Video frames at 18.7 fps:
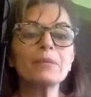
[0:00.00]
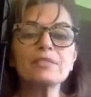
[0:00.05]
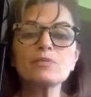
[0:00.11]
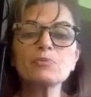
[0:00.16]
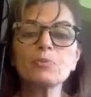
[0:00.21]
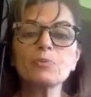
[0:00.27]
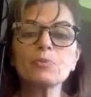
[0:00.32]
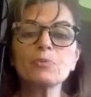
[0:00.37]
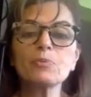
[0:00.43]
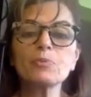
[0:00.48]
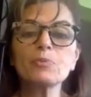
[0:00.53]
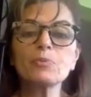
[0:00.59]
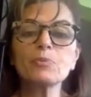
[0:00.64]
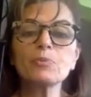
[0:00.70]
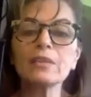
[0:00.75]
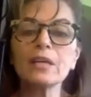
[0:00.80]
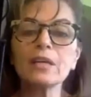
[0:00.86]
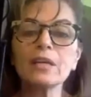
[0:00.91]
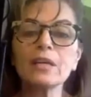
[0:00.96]
with
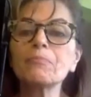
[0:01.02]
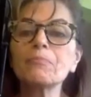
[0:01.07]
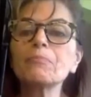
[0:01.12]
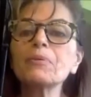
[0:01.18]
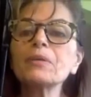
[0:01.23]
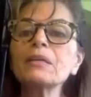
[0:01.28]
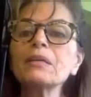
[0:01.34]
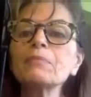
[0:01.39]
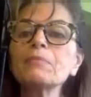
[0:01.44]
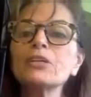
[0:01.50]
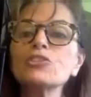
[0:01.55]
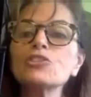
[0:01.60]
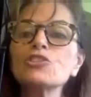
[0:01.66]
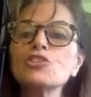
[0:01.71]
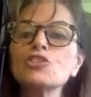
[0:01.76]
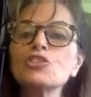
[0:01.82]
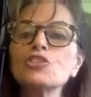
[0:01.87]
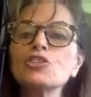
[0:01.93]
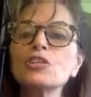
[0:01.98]
pretty
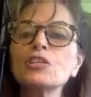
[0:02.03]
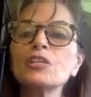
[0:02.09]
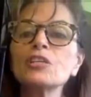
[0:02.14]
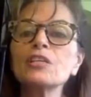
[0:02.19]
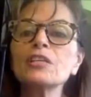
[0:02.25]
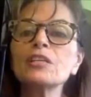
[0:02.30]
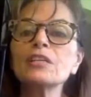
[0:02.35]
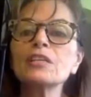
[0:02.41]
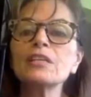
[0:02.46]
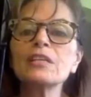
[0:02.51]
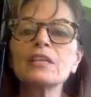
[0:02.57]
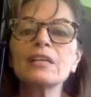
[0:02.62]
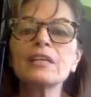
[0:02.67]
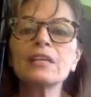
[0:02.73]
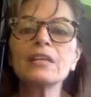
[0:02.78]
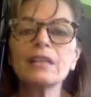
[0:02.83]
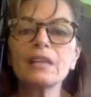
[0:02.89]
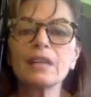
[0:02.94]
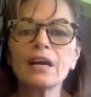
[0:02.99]
much
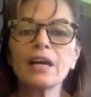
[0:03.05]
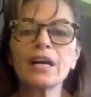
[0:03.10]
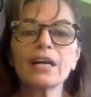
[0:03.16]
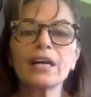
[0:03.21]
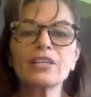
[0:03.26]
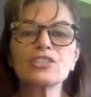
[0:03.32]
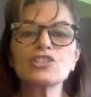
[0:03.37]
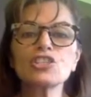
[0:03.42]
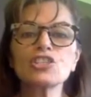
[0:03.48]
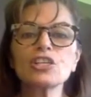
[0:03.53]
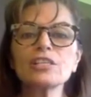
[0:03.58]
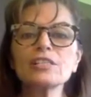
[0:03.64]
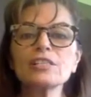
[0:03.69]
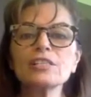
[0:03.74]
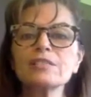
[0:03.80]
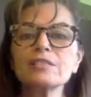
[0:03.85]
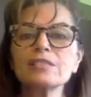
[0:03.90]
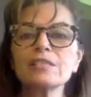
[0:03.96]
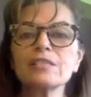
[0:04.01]

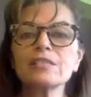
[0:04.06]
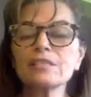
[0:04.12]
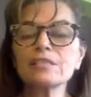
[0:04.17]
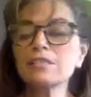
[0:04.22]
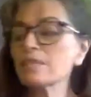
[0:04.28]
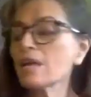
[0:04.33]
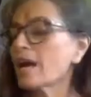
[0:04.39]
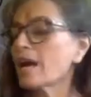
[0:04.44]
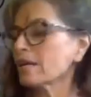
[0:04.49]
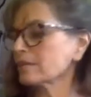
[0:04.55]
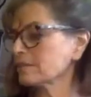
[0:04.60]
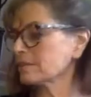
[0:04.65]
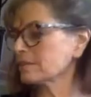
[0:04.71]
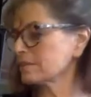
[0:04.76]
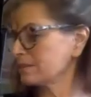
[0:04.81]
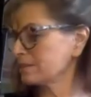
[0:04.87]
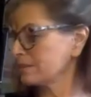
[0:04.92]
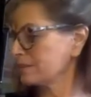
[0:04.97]
just socks.